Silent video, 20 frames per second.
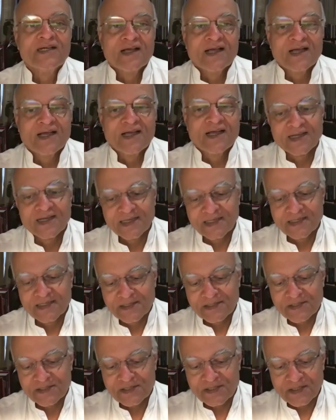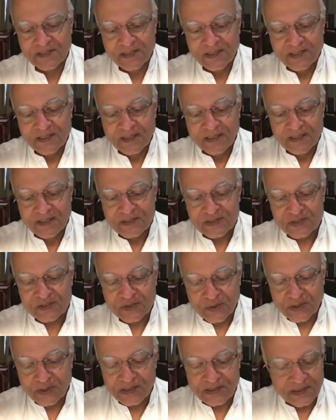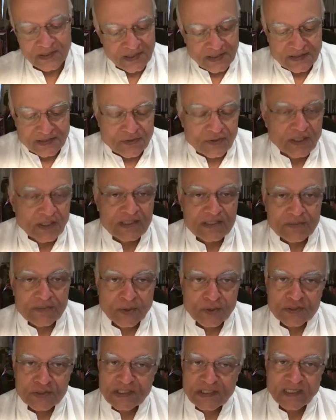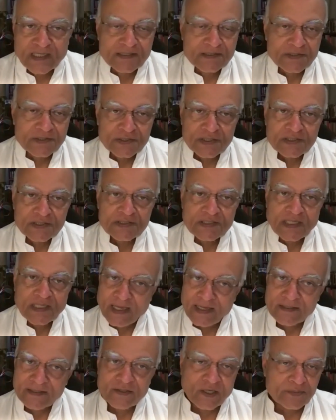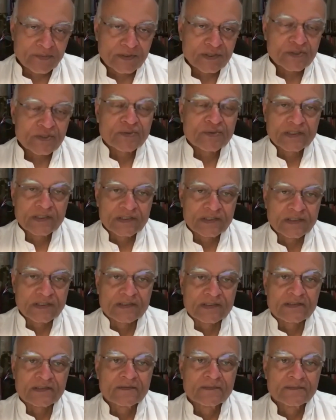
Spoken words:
And so it creates both challenges and opportunities.